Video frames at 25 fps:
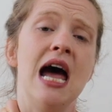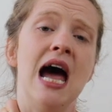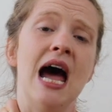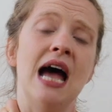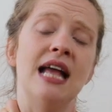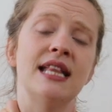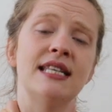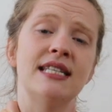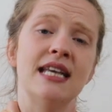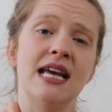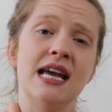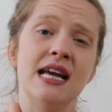
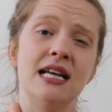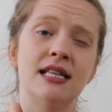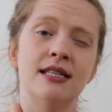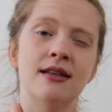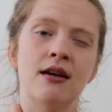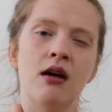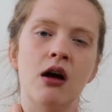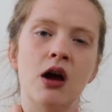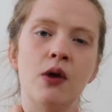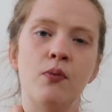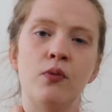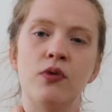And take
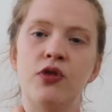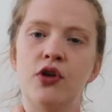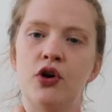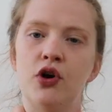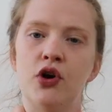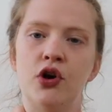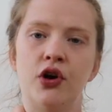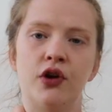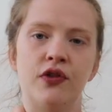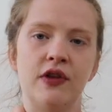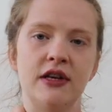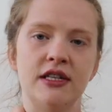time with the
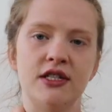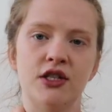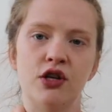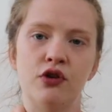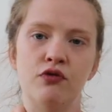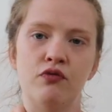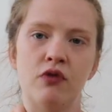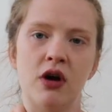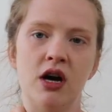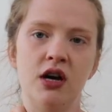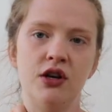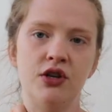hook. There's no
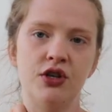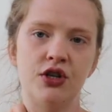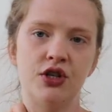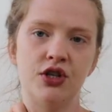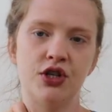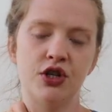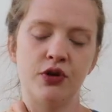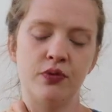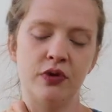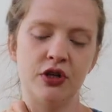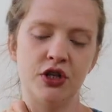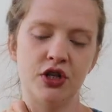rush,
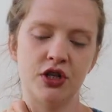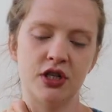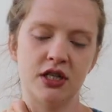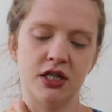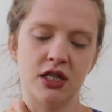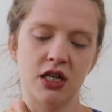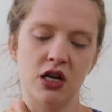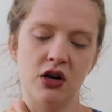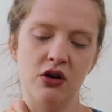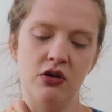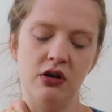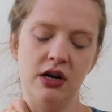so we're just
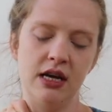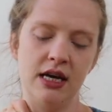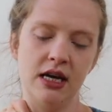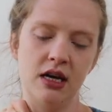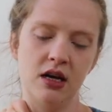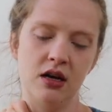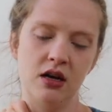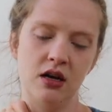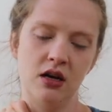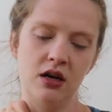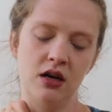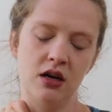
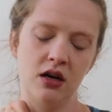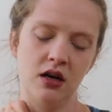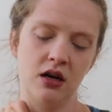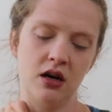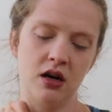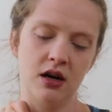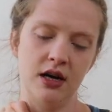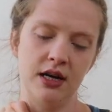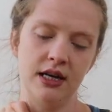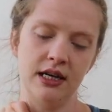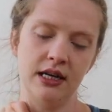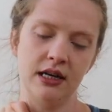slowly
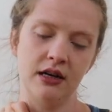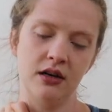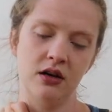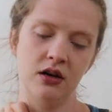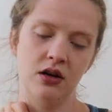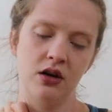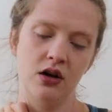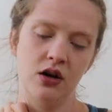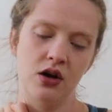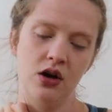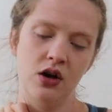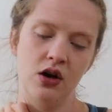guiding
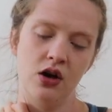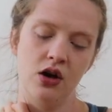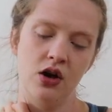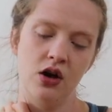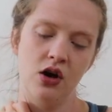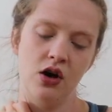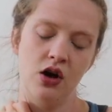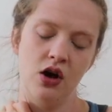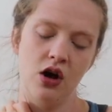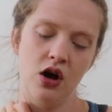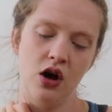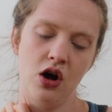
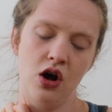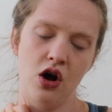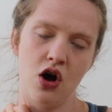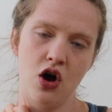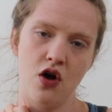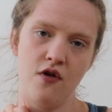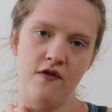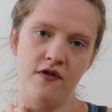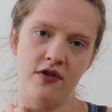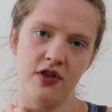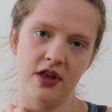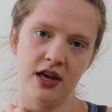
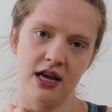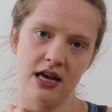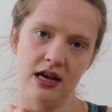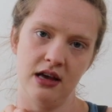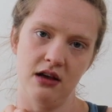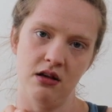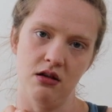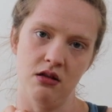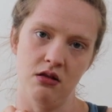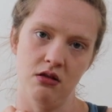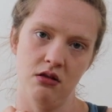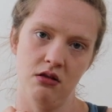over the
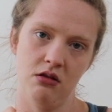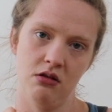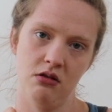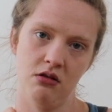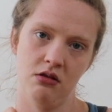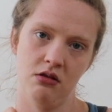hill.